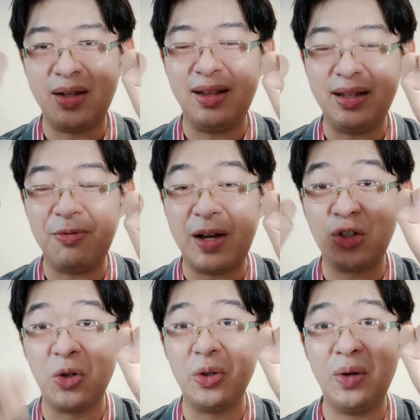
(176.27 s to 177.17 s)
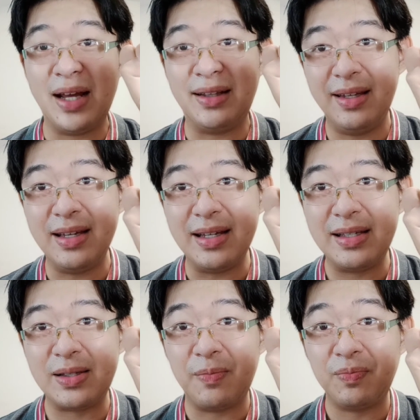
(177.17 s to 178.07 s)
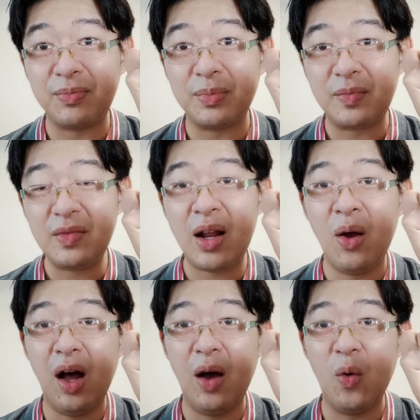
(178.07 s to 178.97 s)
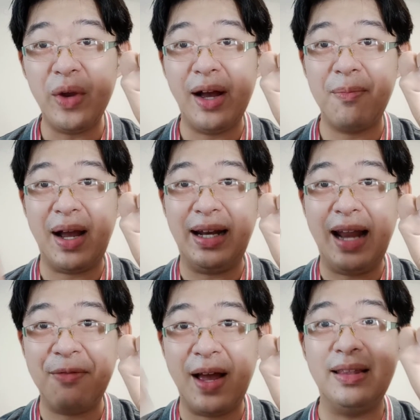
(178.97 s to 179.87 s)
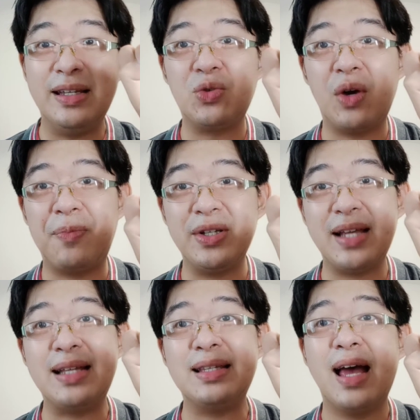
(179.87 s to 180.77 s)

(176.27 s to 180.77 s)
if I show you like this, without my left hand, this represents